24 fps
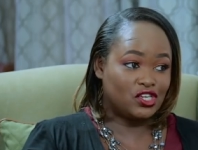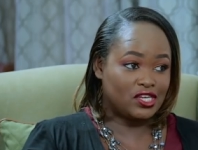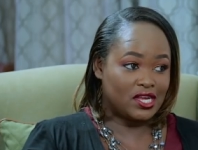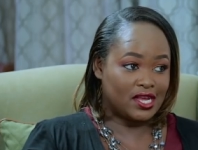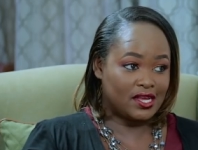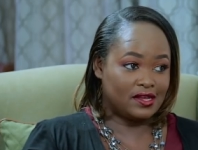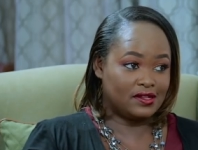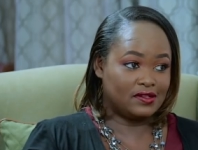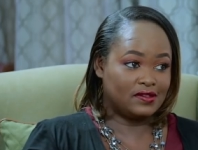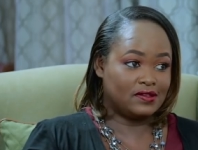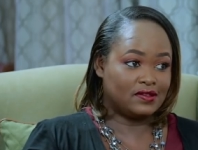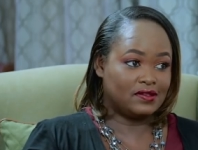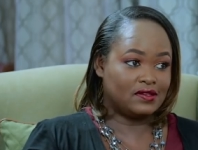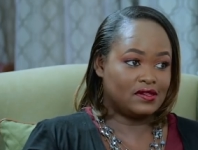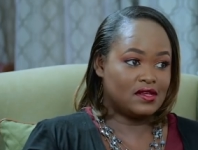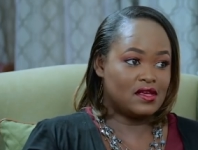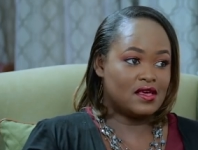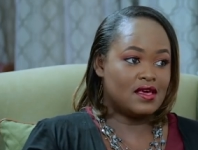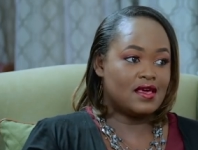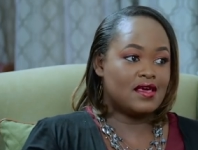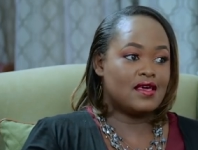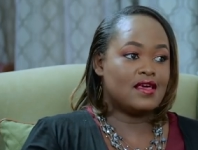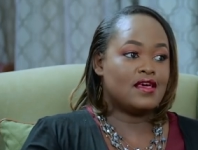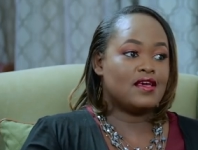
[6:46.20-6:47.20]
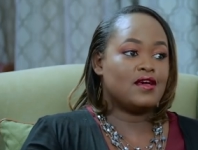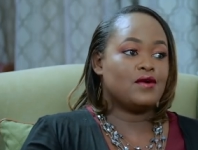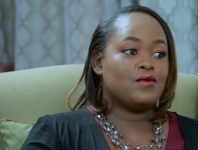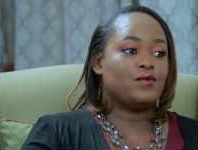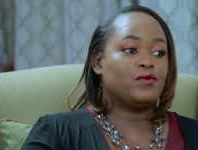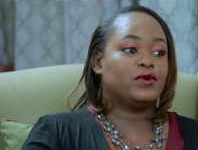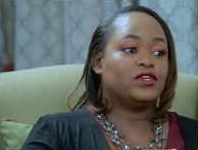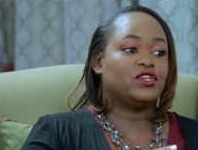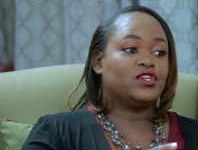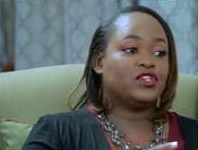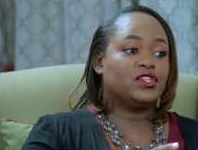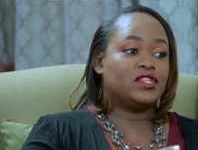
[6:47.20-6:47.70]
shades,
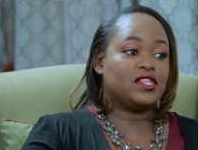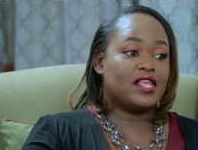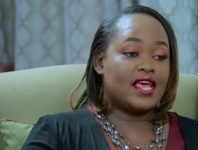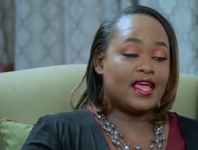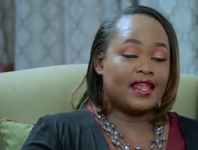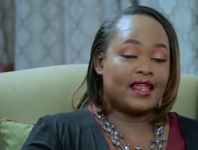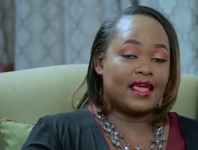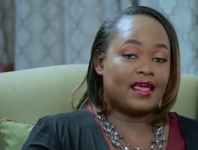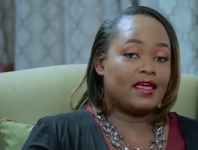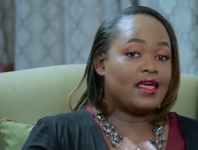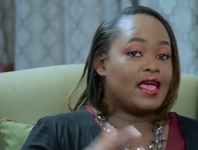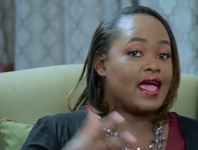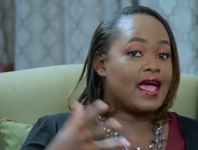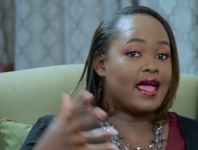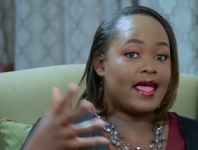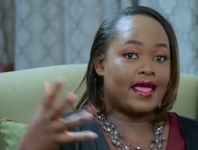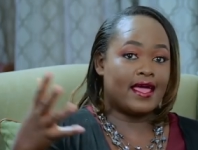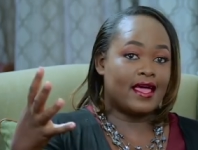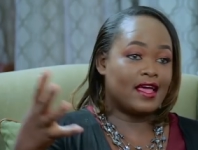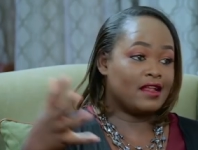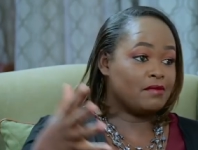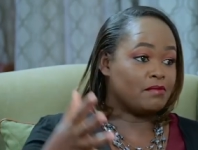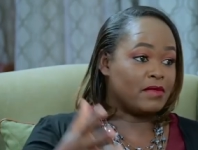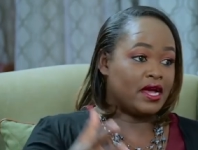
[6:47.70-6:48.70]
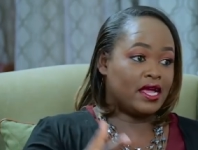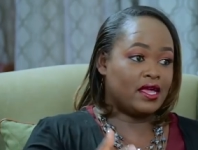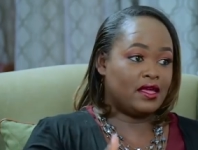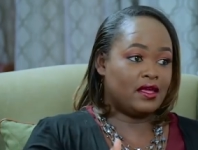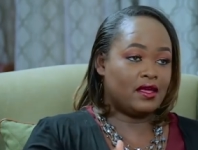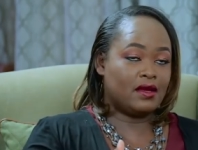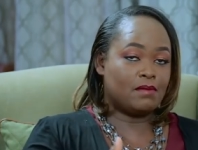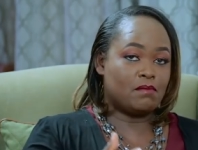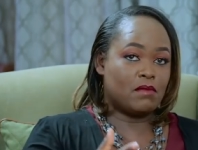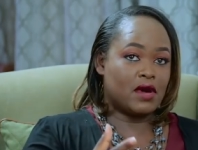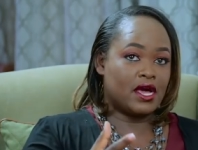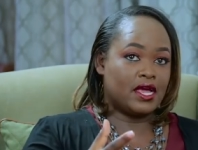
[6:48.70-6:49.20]
which then I had
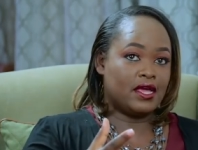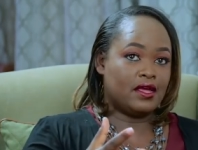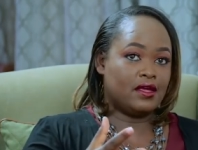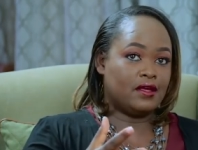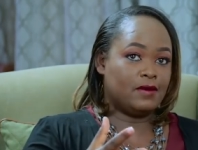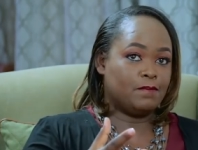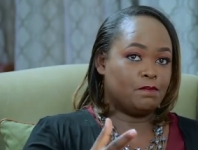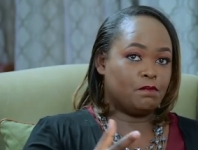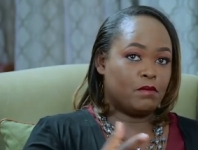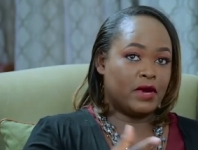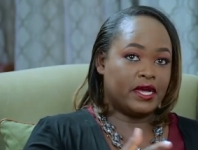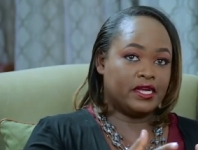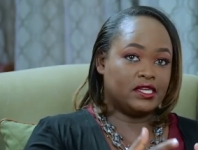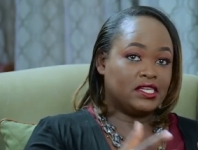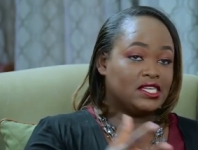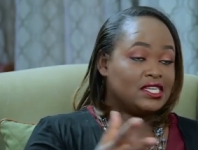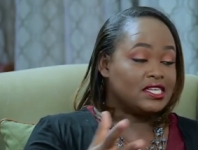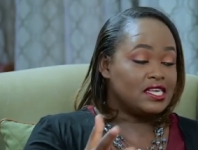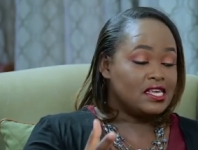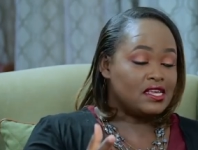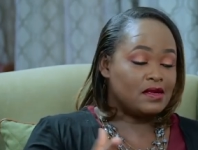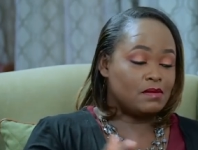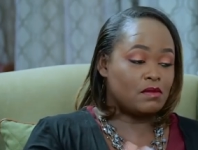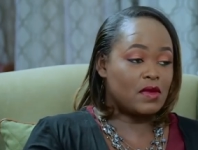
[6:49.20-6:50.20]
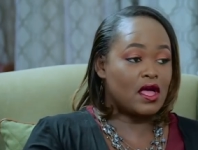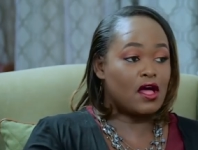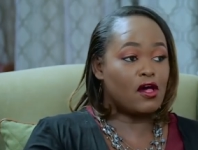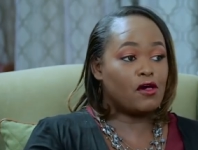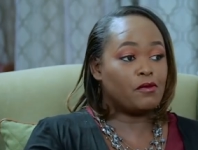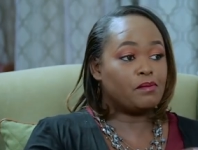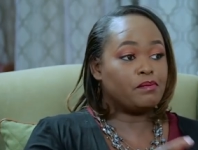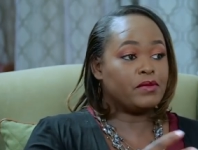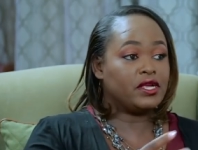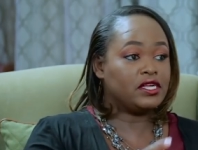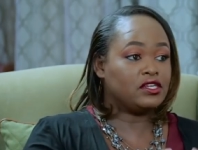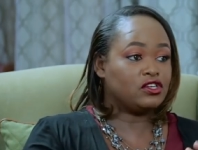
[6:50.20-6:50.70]
my team
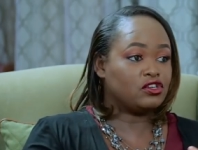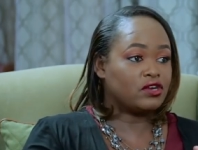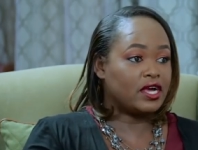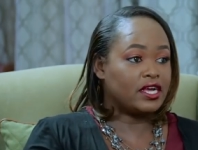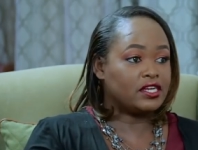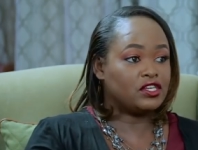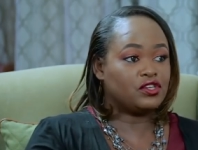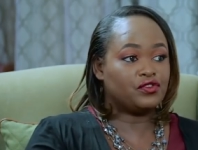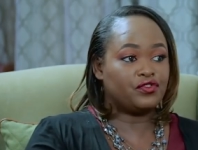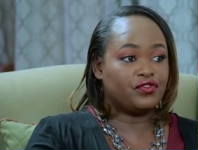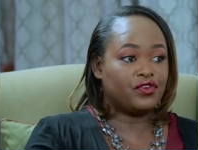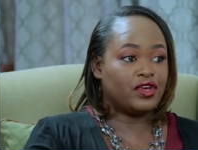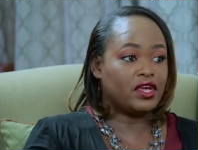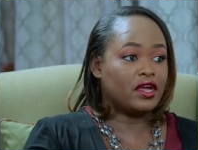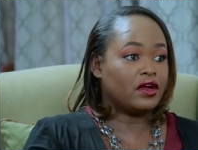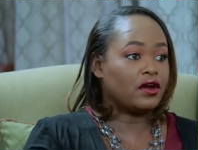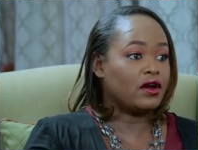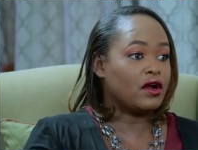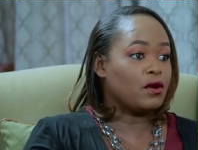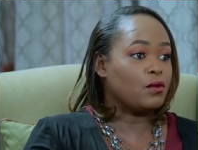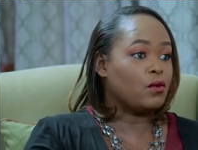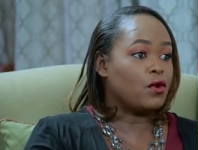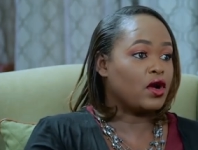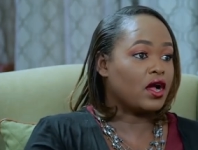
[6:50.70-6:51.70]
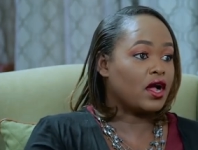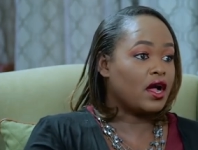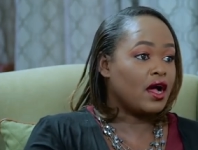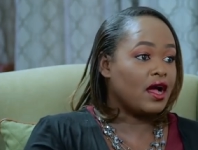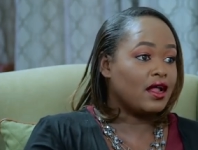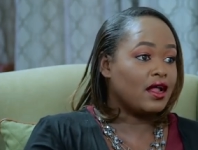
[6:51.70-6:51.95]
help me try to figure out what